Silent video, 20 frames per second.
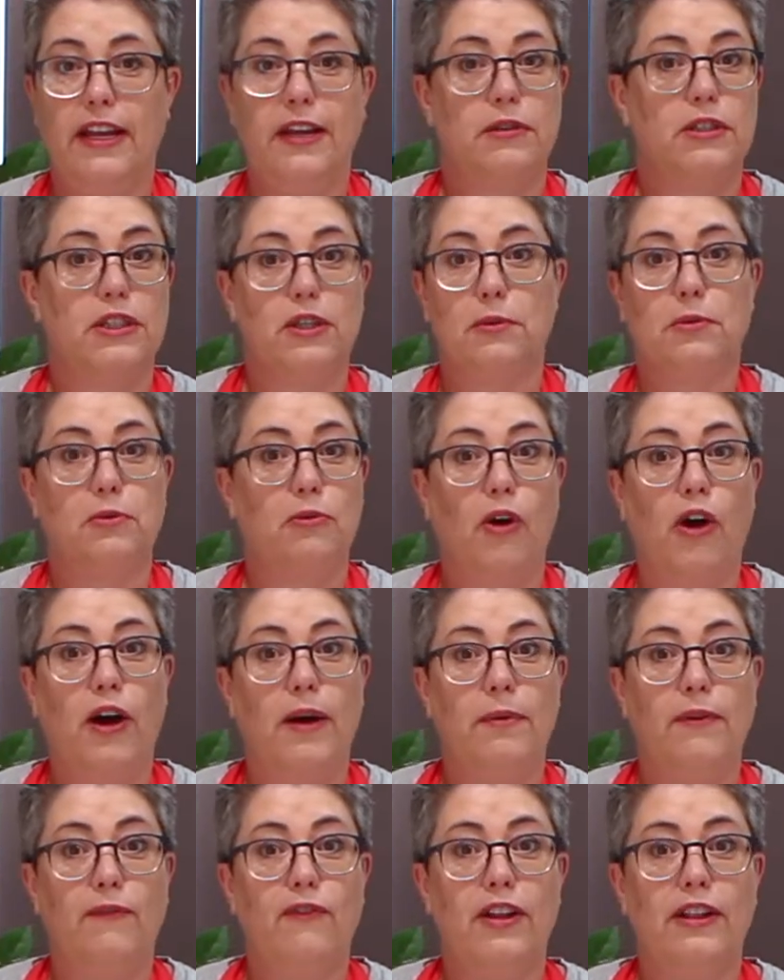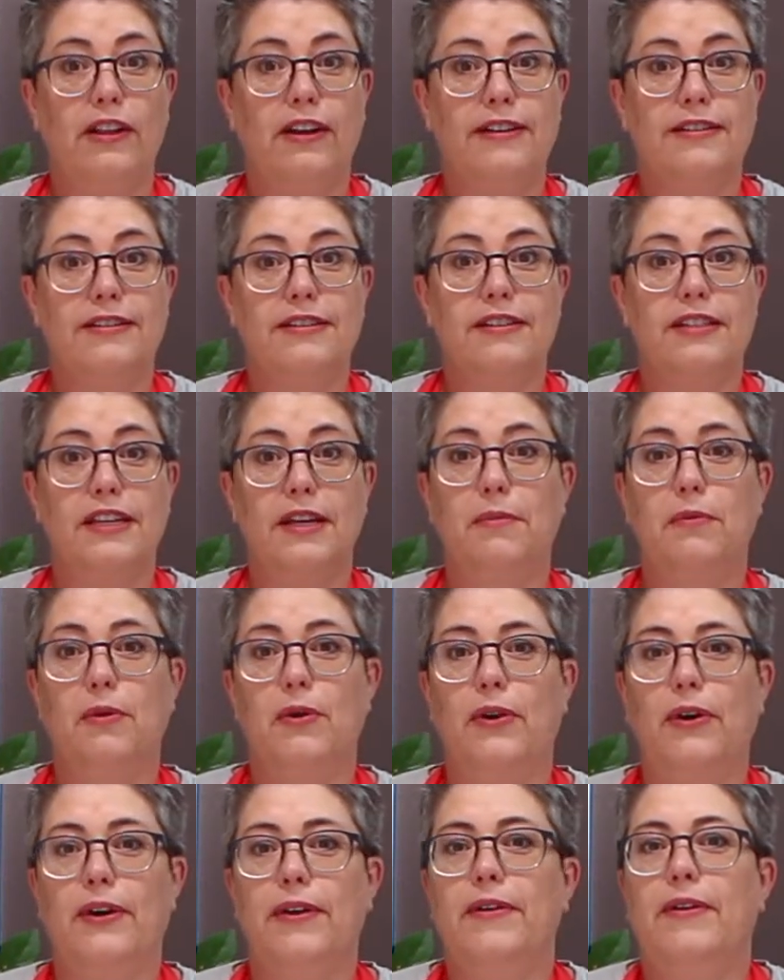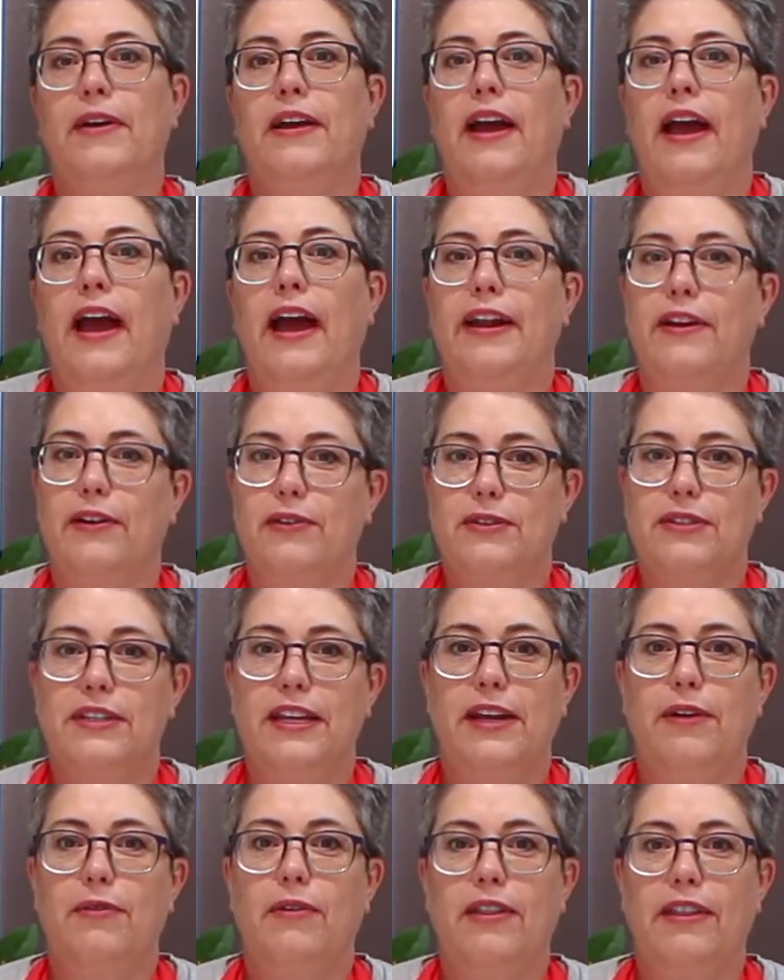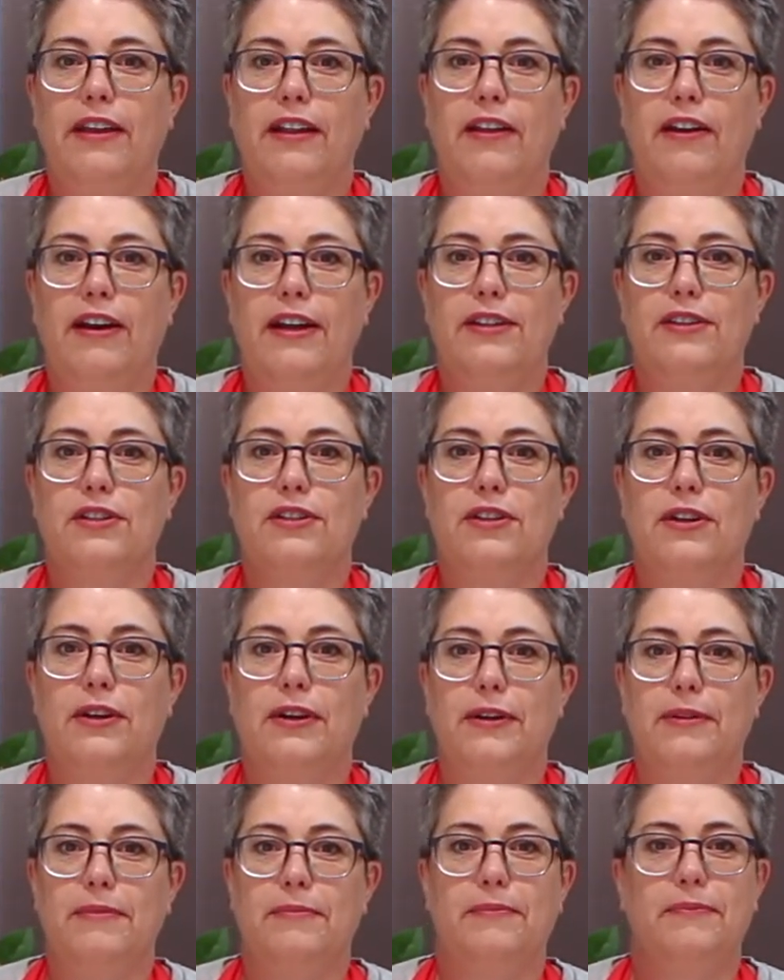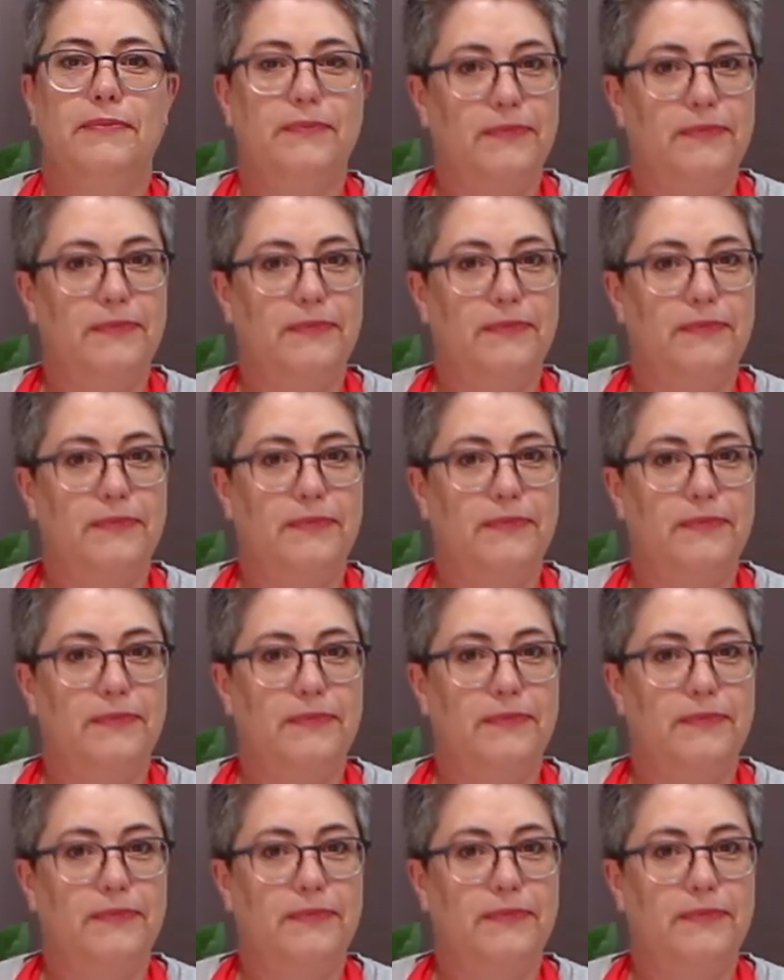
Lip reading: hit subscribe if you'd like to see more, and I'll see you on the line soon.